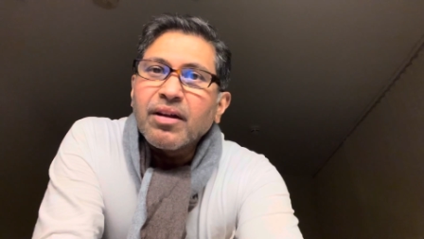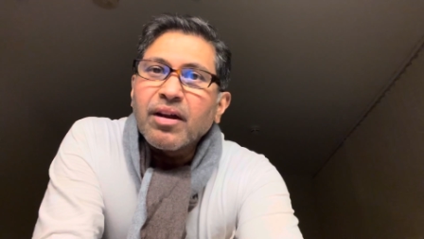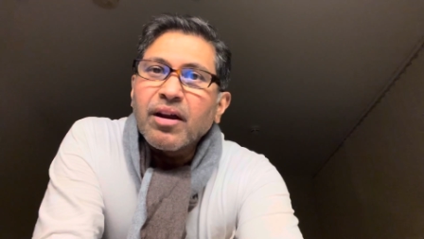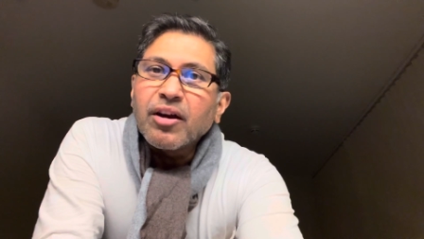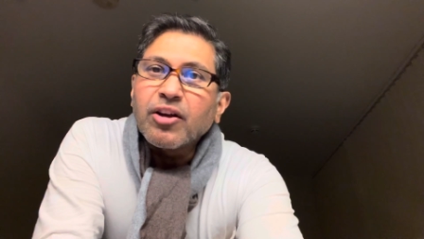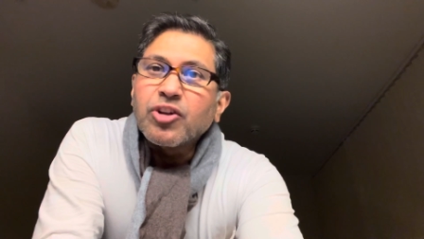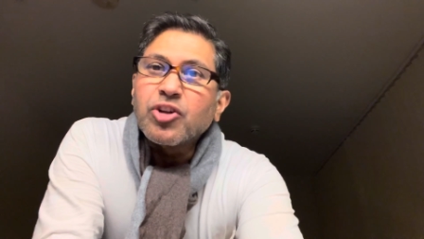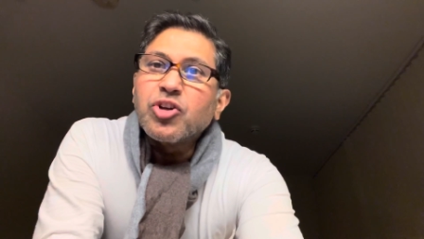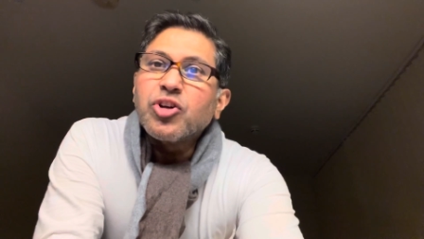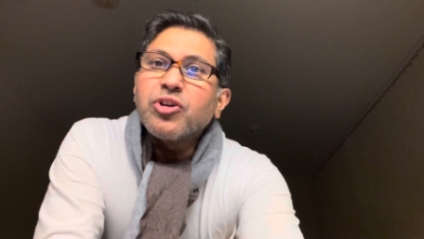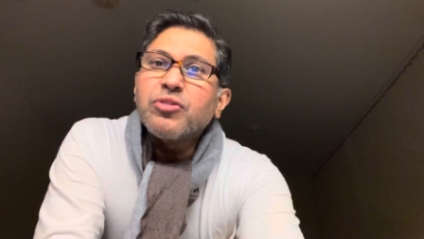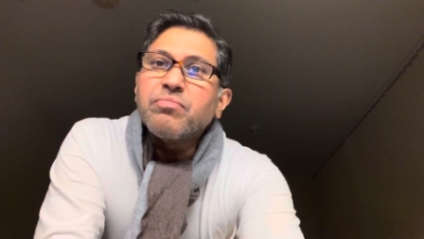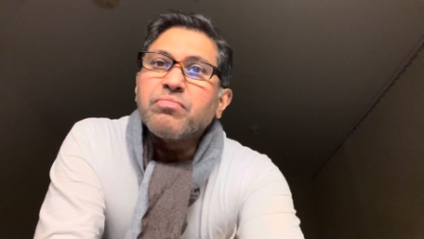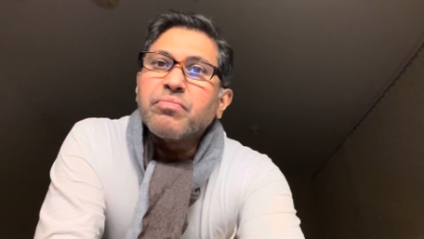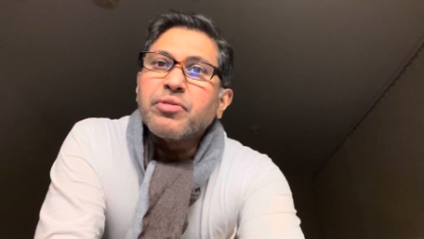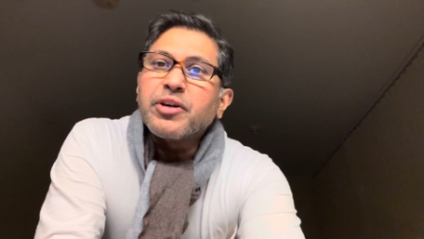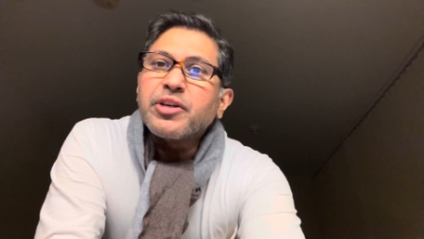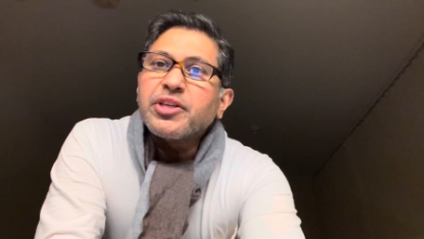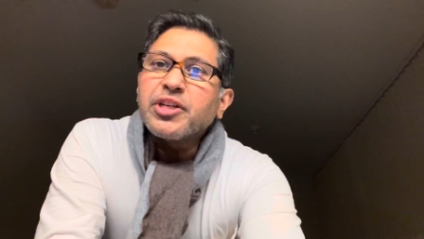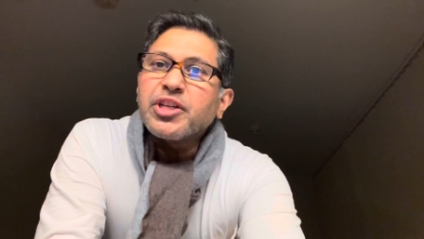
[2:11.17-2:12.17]
A good
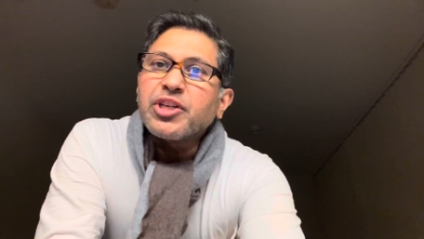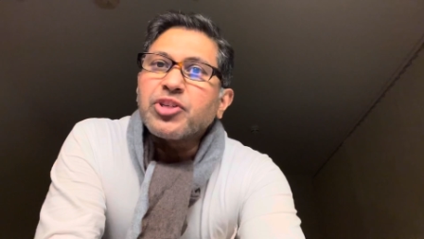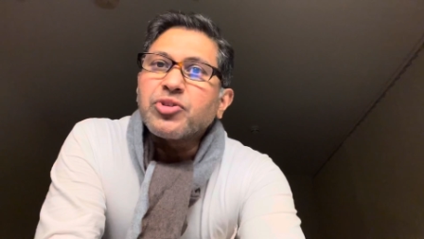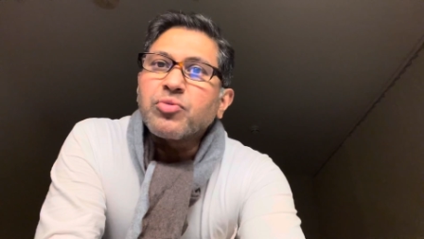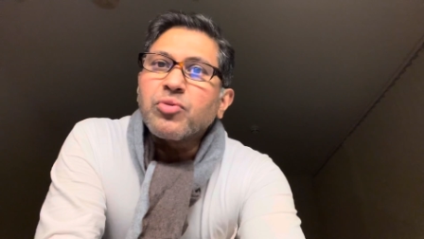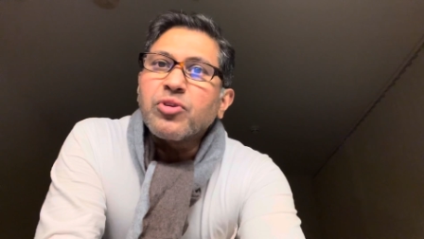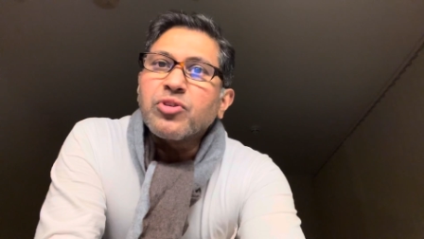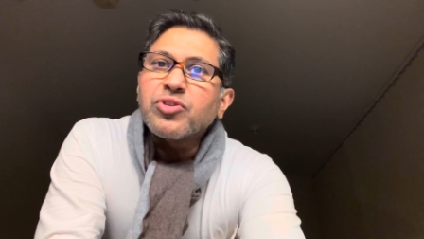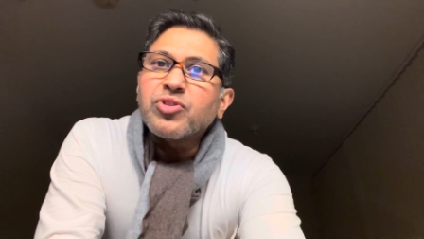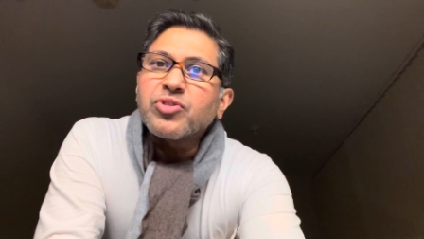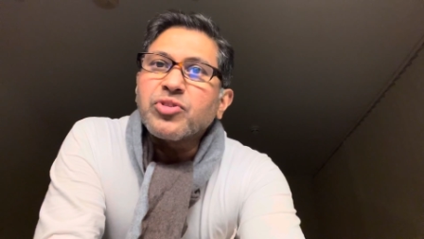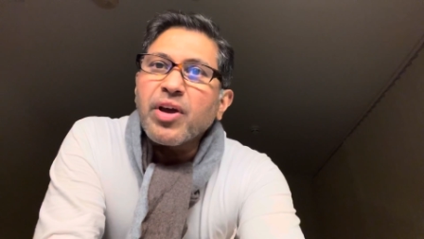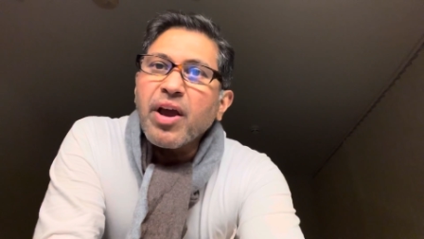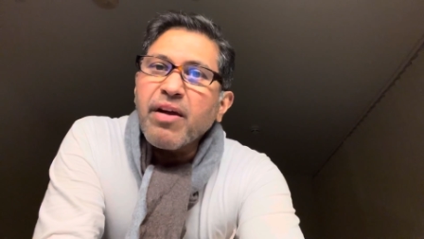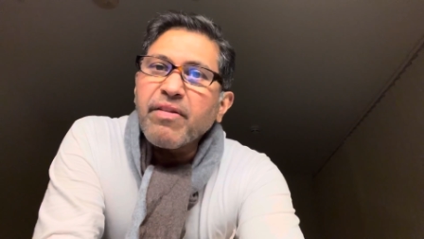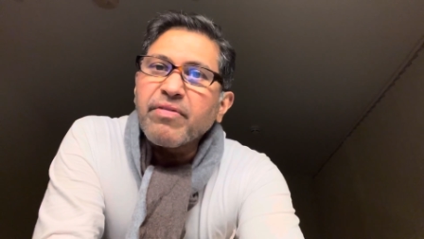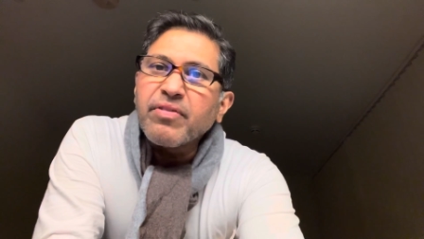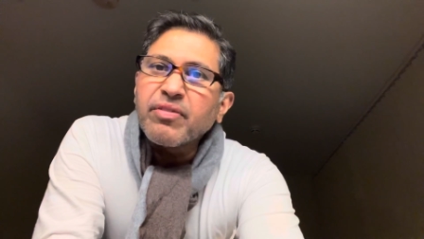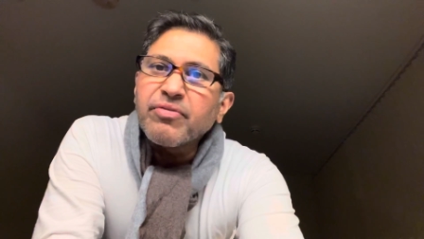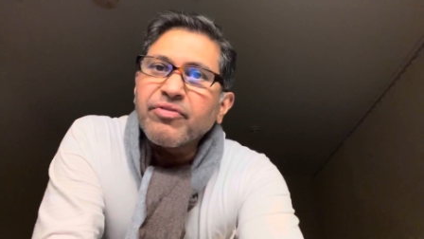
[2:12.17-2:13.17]
British wants to
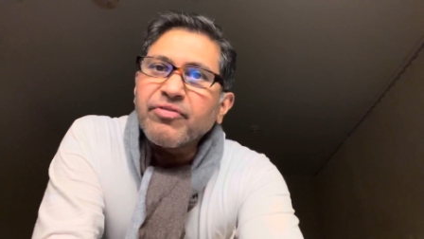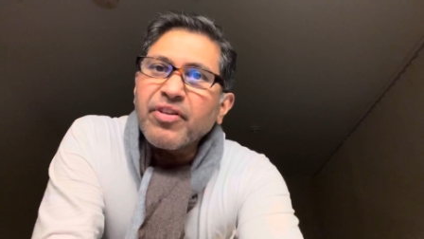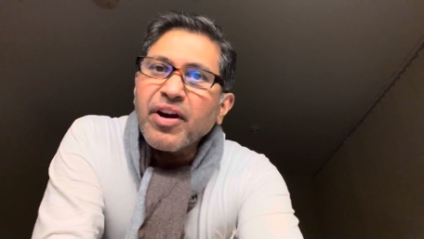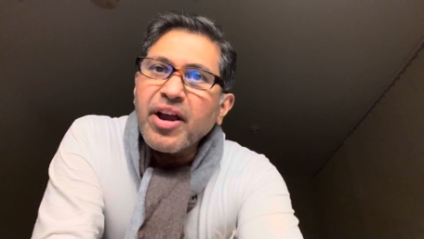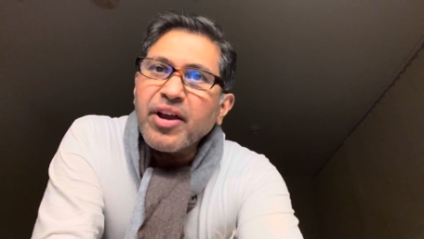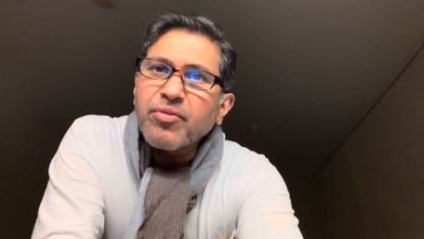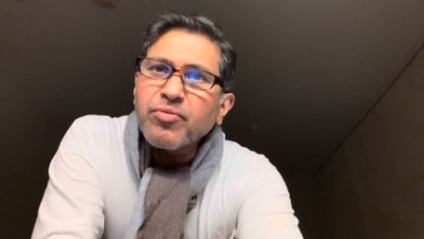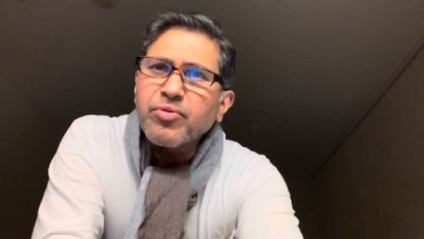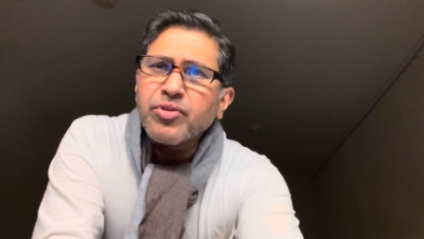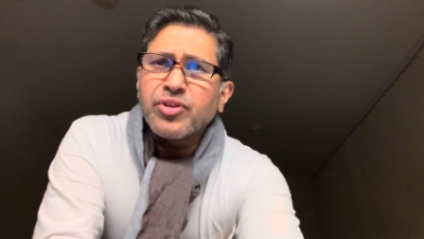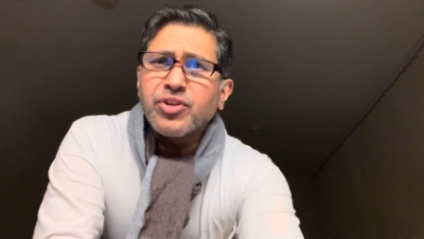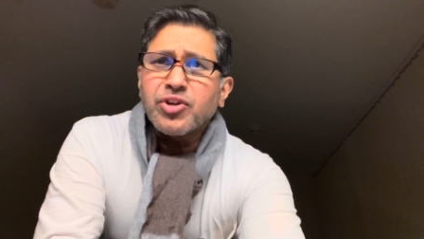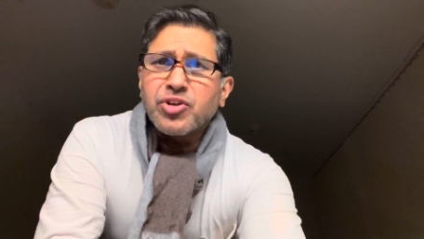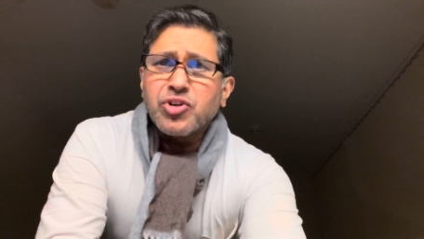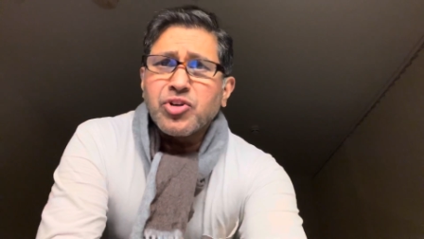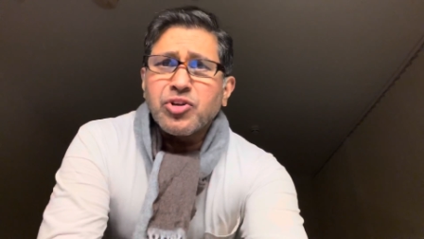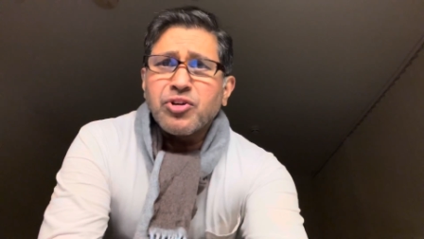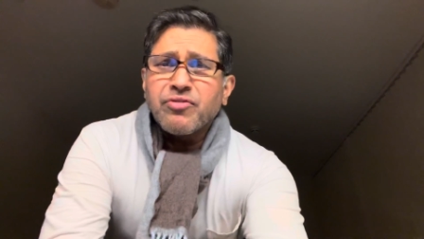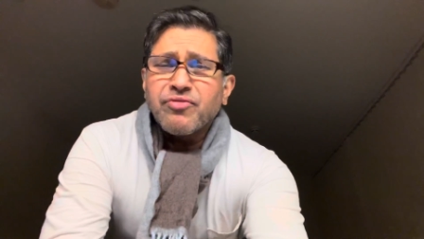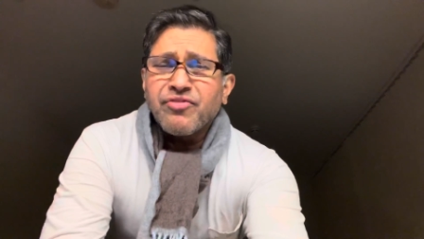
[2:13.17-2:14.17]
have a fight with a
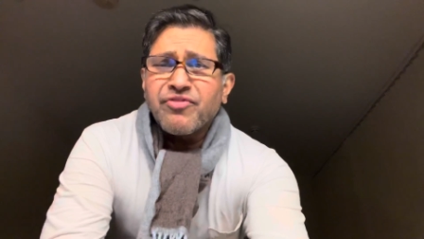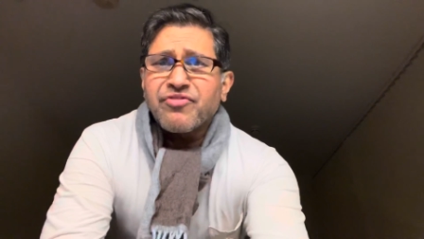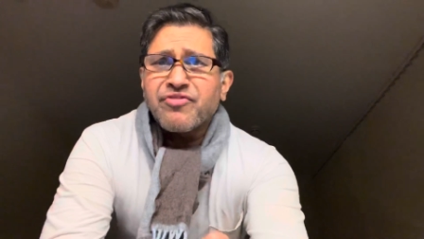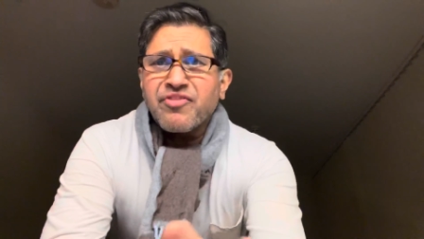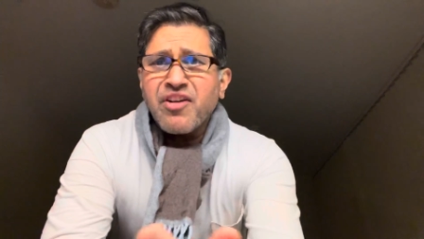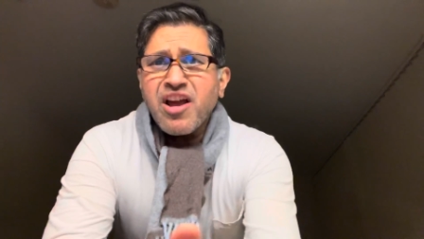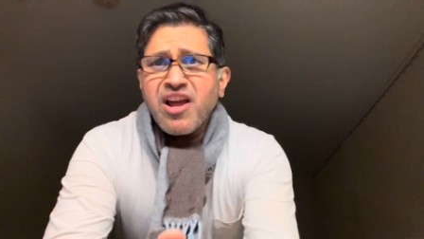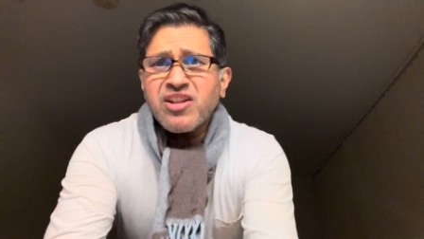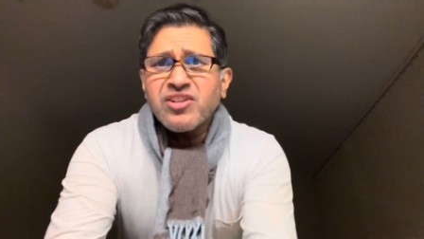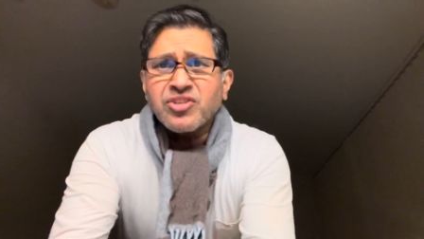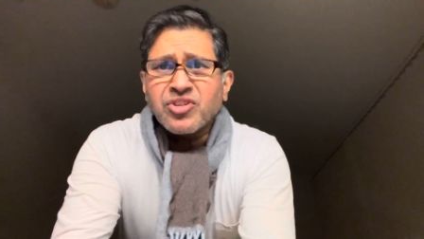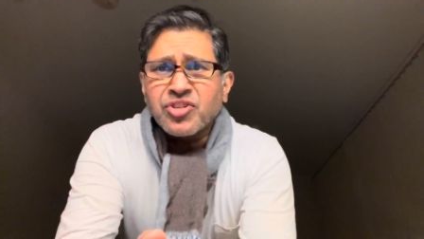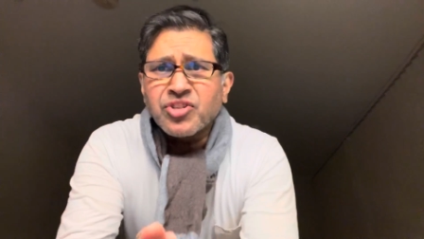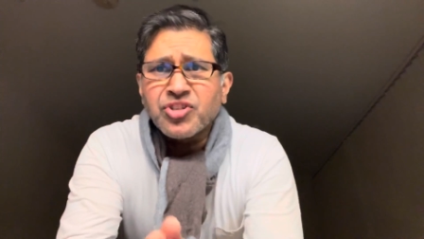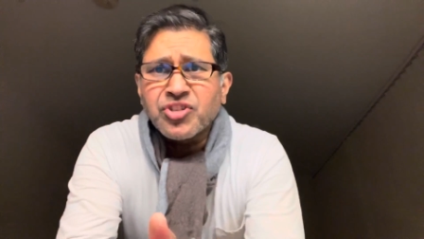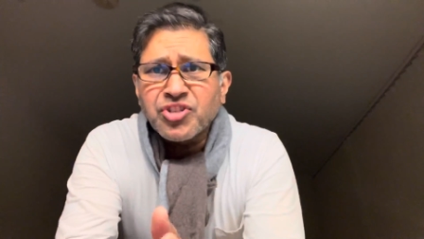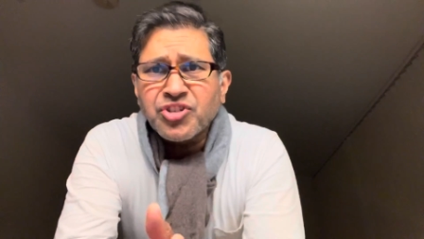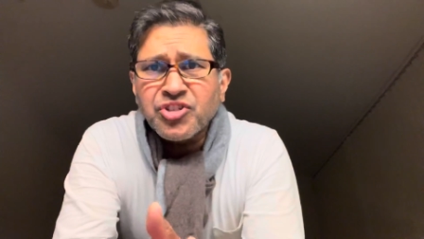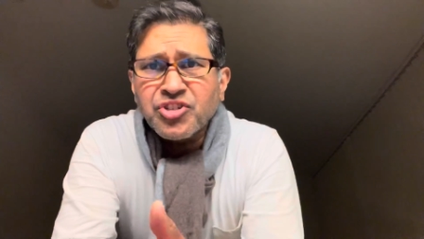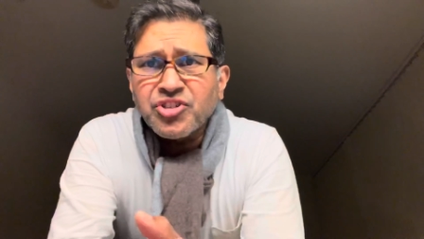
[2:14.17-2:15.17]
good
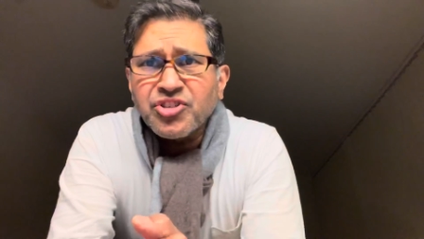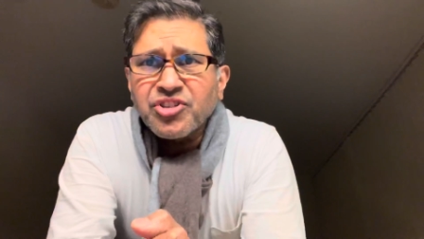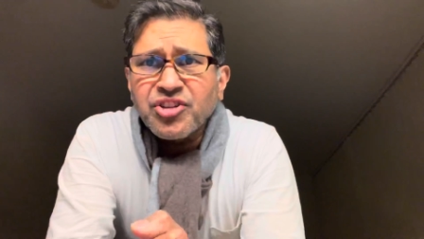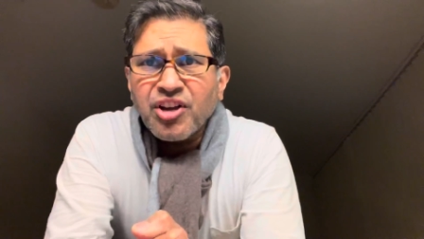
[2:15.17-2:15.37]
French.